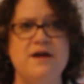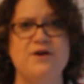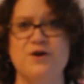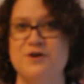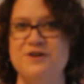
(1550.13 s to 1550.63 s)

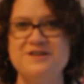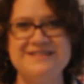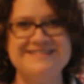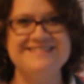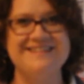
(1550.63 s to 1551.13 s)

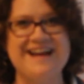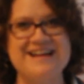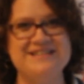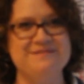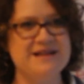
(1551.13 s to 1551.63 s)
Girls,
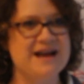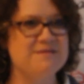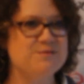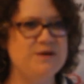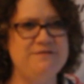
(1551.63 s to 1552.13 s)
okay,
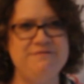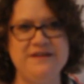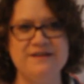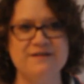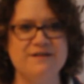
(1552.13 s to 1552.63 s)
sometimes we
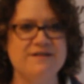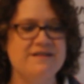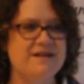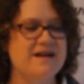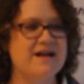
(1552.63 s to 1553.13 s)

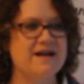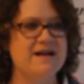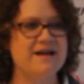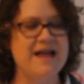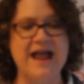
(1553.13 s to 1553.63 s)
feel
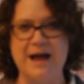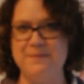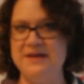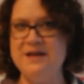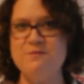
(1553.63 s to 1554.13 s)

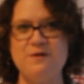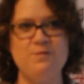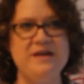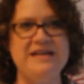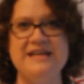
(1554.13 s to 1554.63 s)
happy when
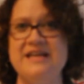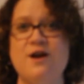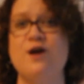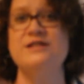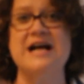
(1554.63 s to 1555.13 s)
we can get
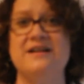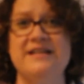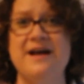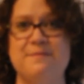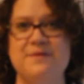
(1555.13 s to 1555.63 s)
all dolled
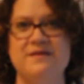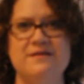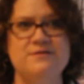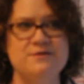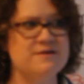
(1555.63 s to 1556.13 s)
up.
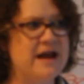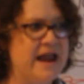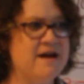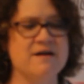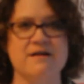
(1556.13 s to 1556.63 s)
Do your
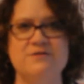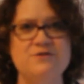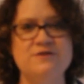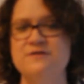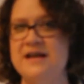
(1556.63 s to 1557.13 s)
hair,
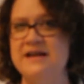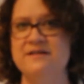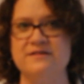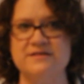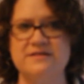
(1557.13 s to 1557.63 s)
do your
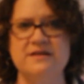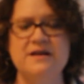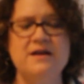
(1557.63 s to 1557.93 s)
nails,